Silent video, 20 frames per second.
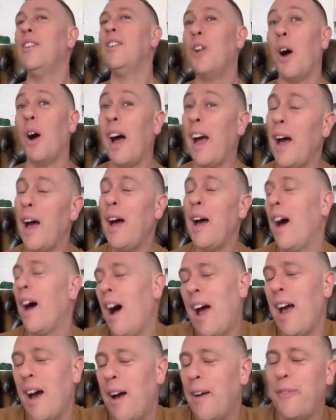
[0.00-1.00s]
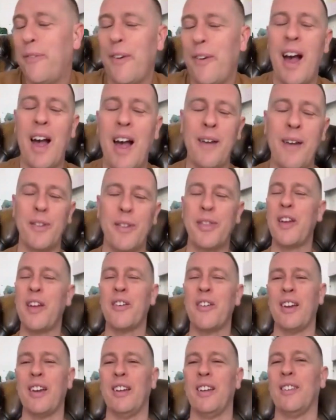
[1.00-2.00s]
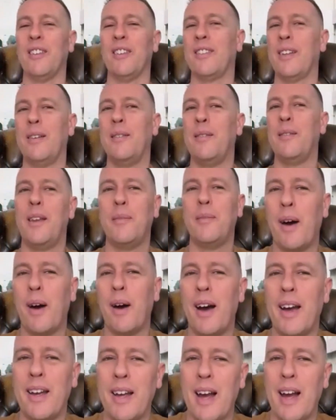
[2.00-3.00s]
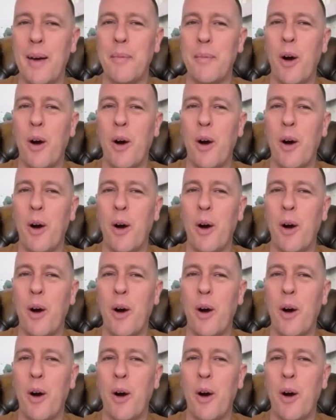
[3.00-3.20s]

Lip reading: I have a theory, and it's in my